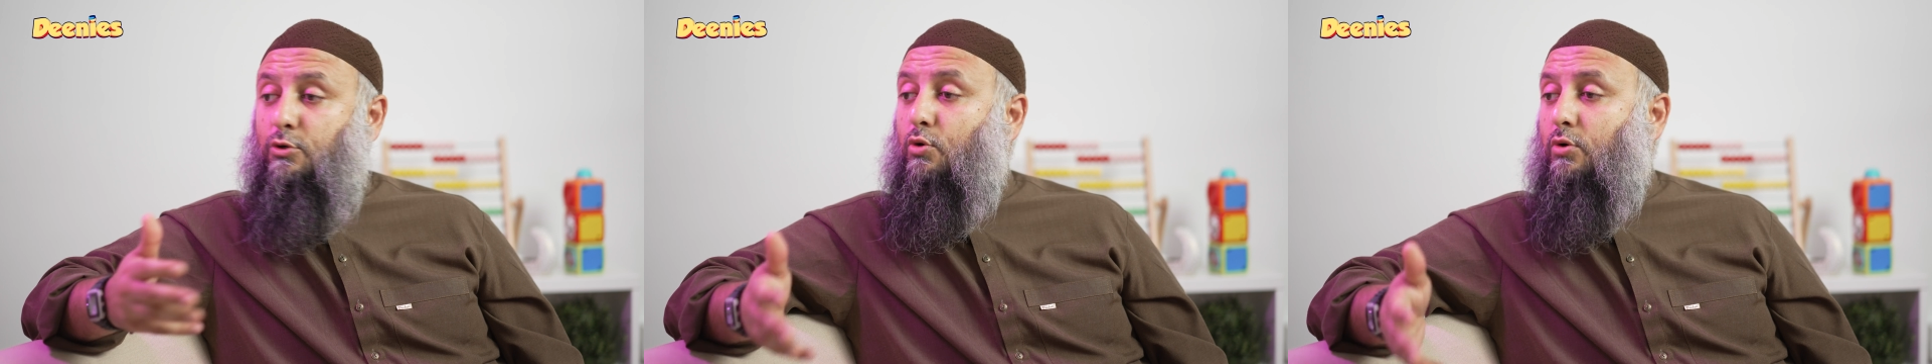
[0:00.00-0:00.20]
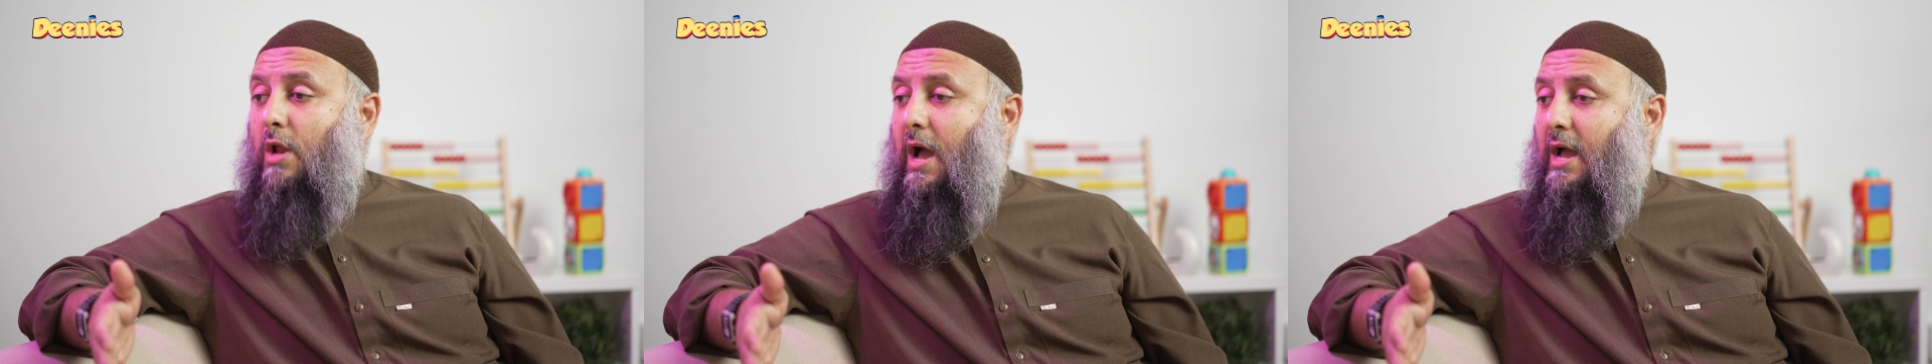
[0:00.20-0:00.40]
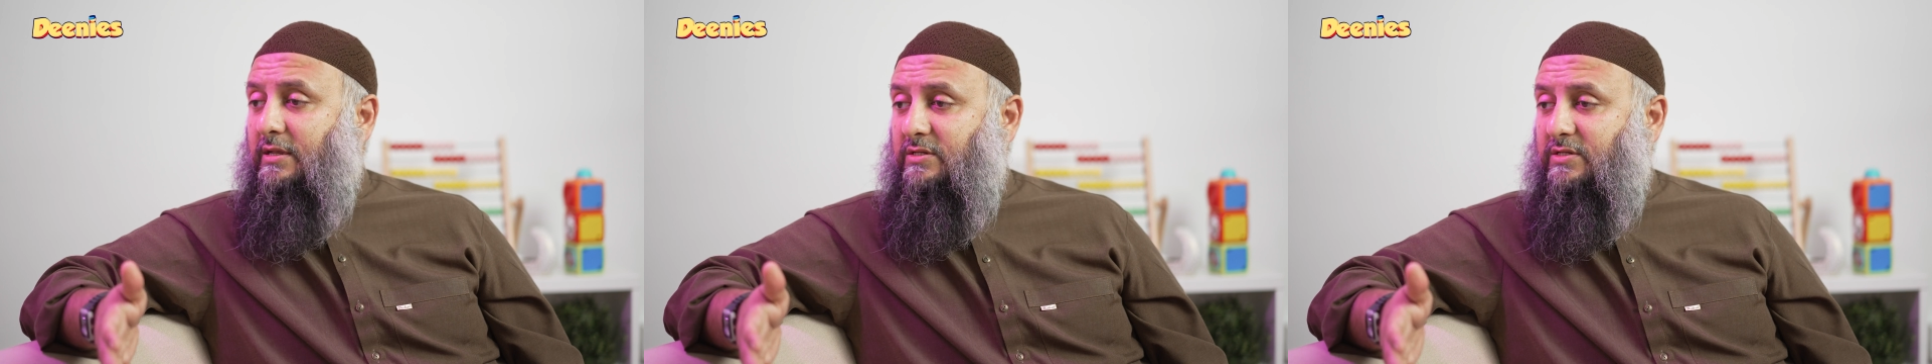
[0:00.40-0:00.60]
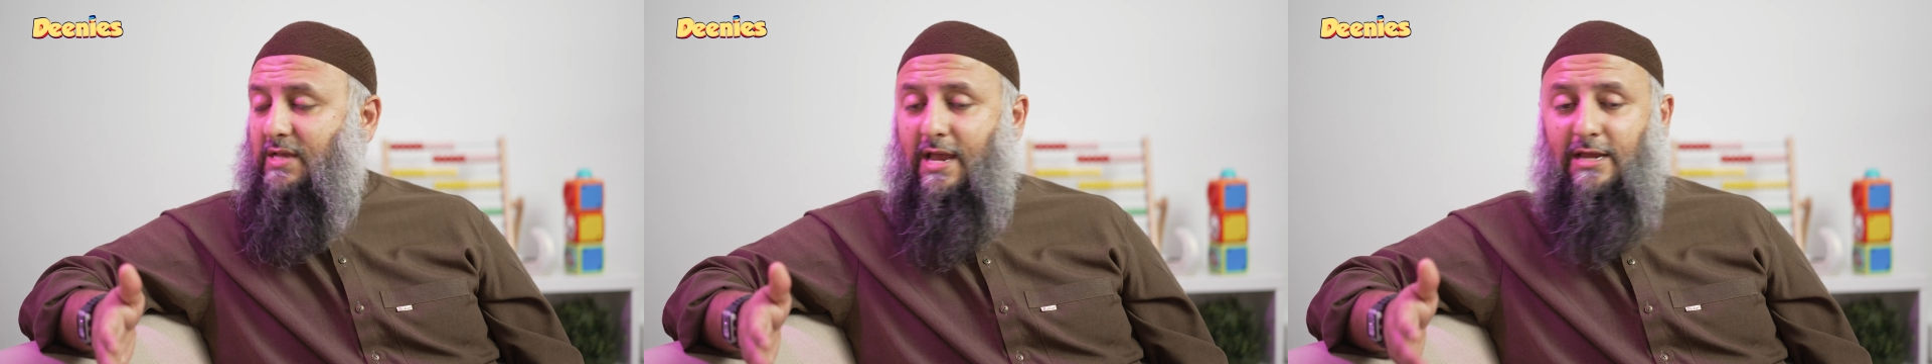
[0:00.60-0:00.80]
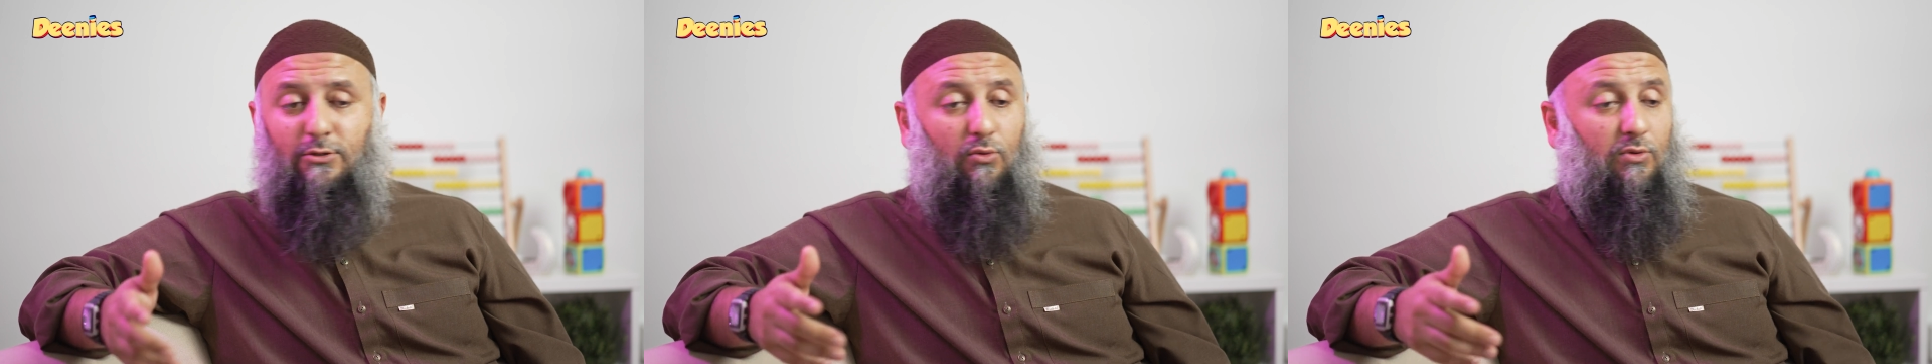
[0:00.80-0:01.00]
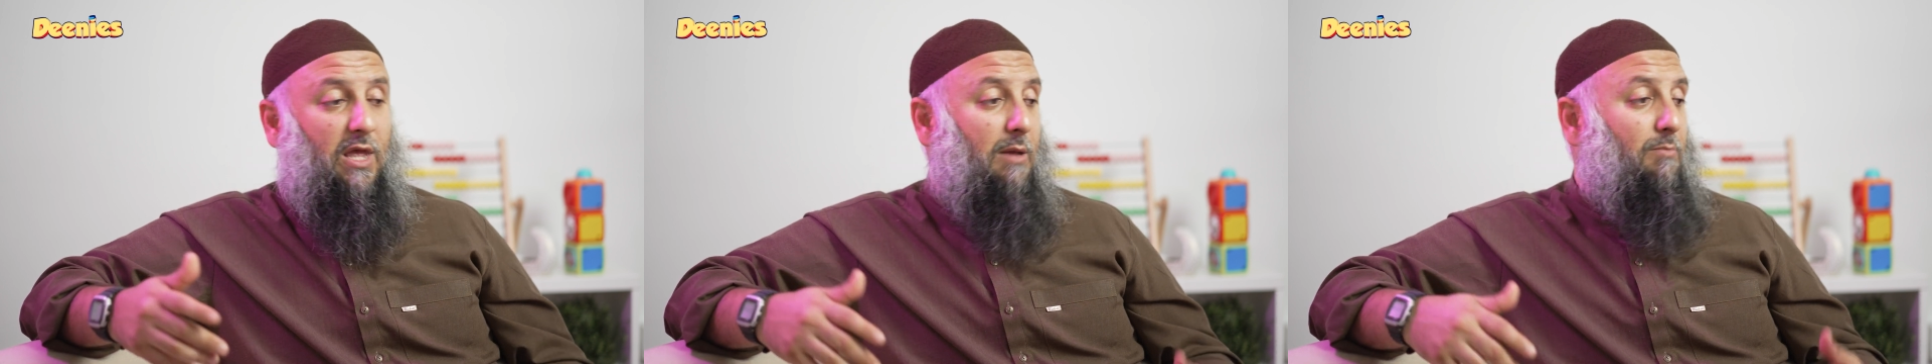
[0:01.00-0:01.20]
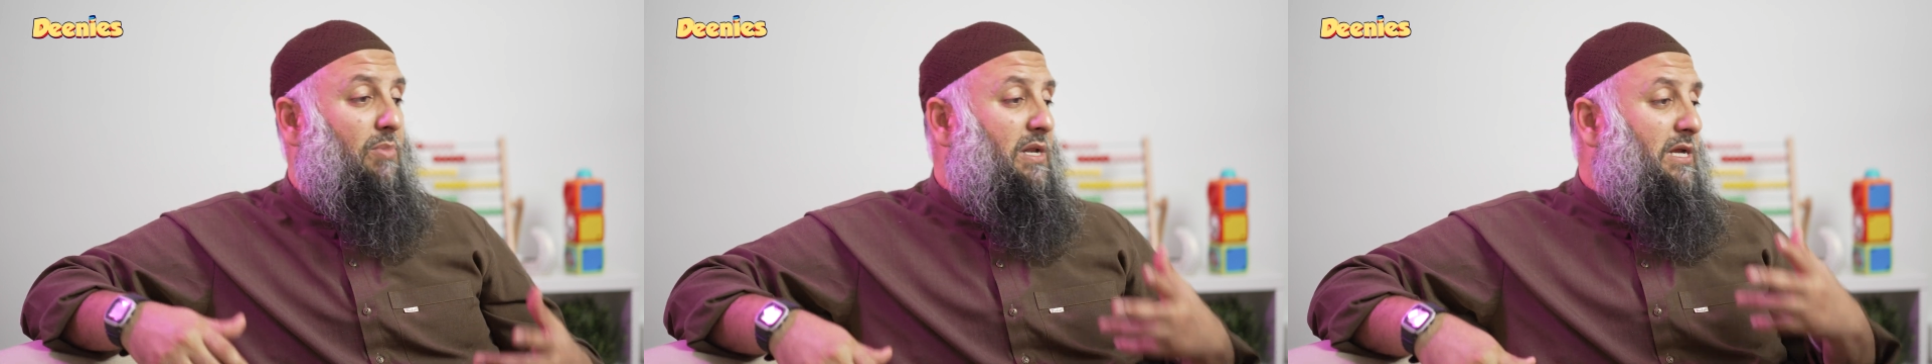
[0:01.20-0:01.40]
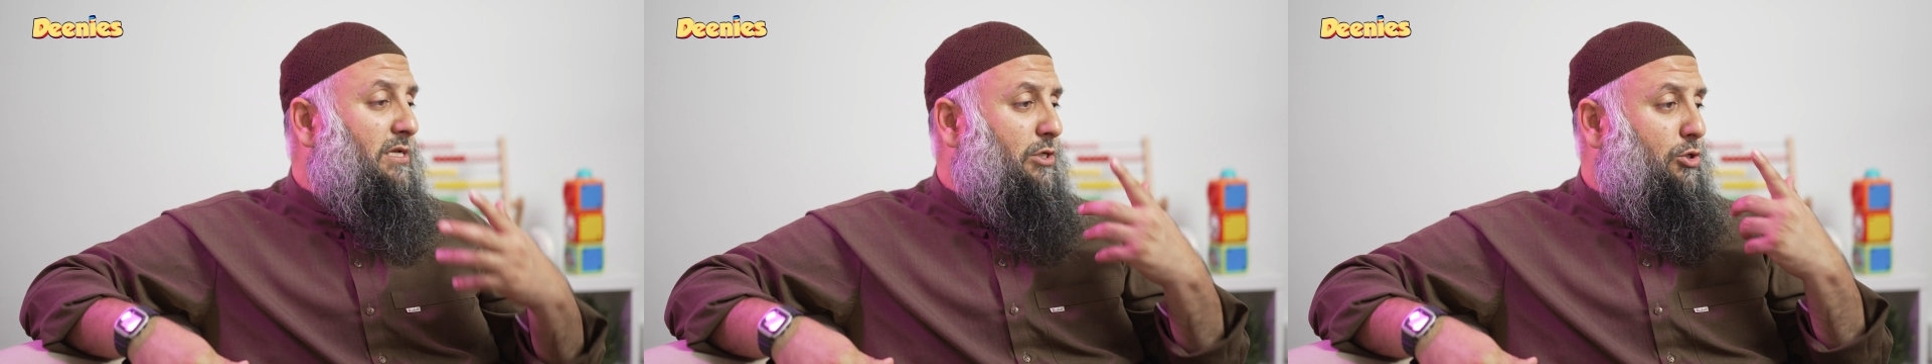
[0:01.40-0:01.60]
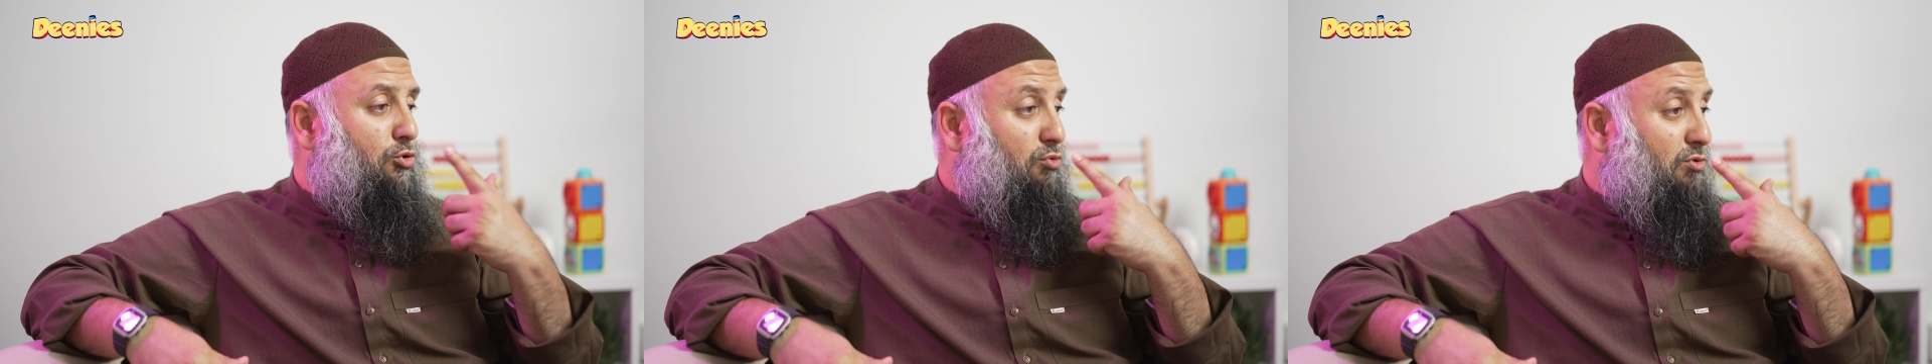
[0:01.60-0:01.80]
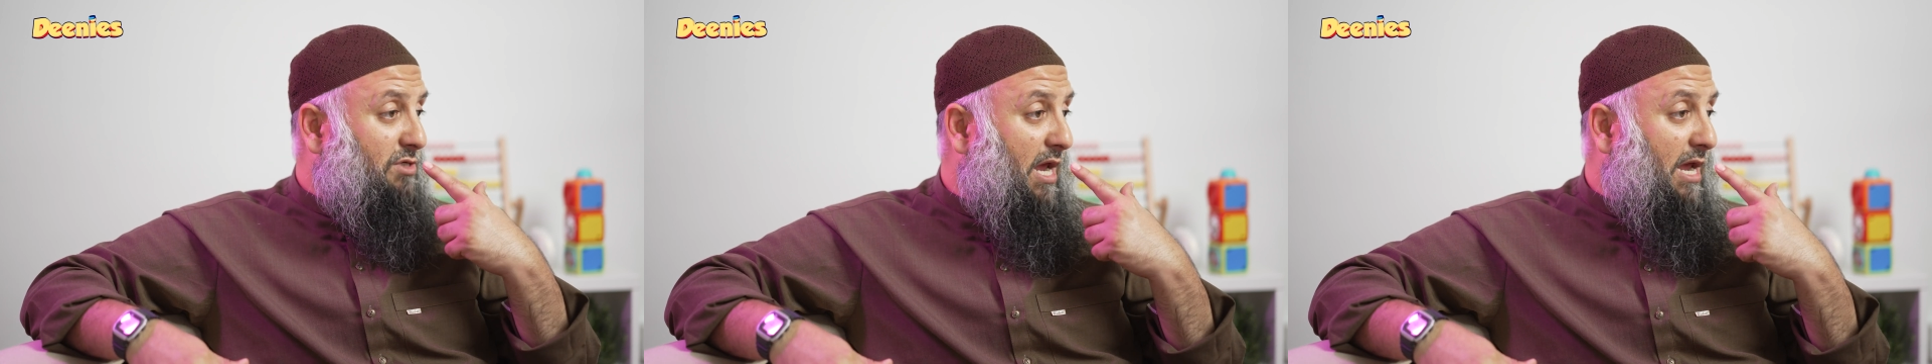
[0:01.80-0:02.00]
good eyesight or the ability
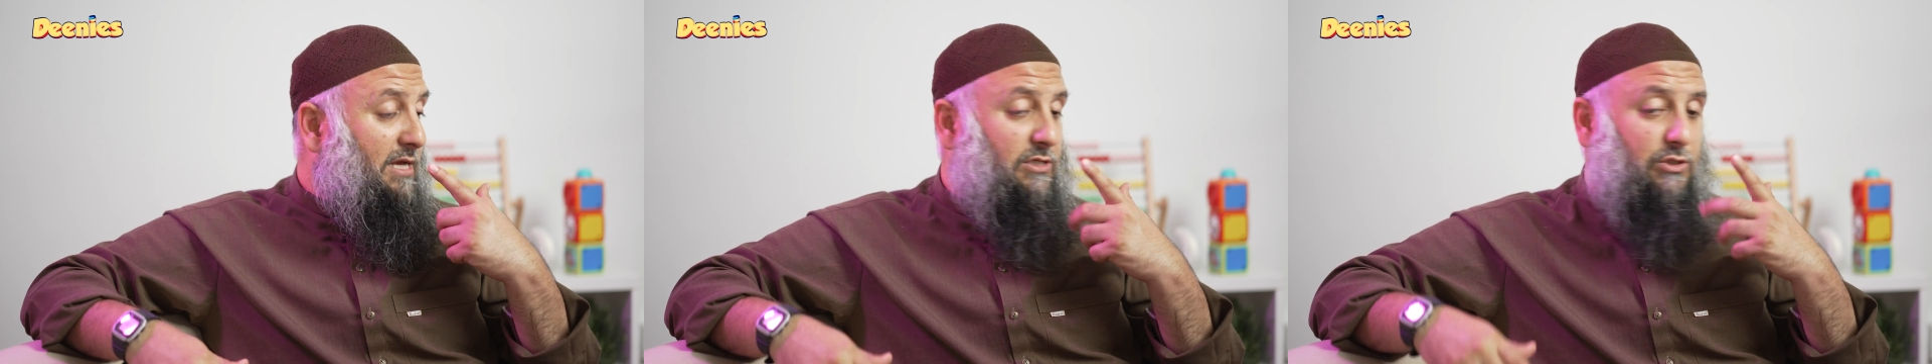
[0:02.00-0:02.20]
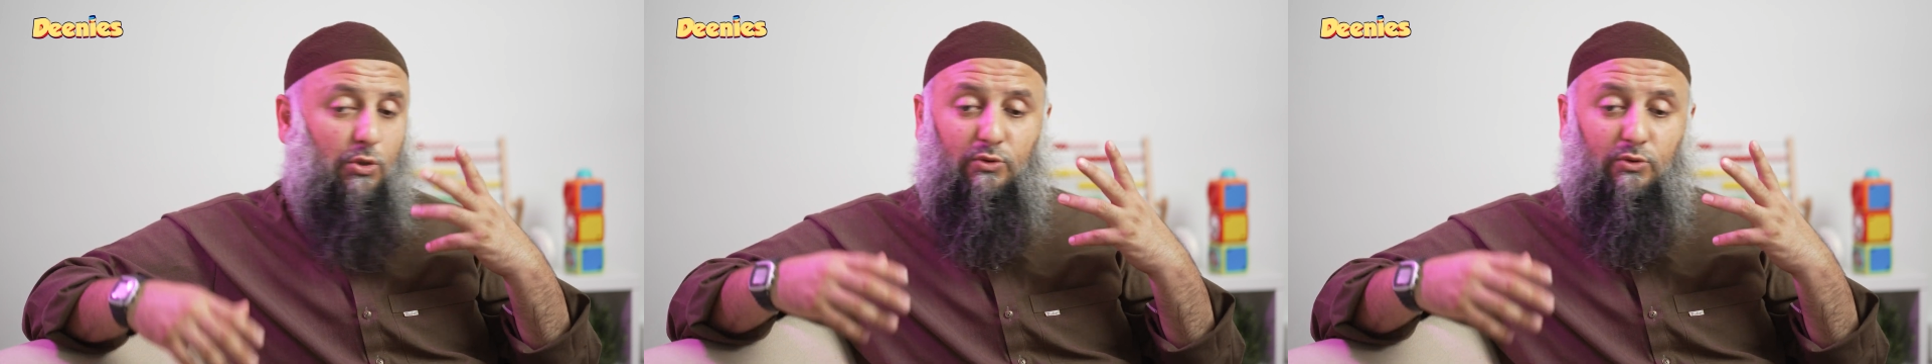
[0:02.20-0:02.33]
to taste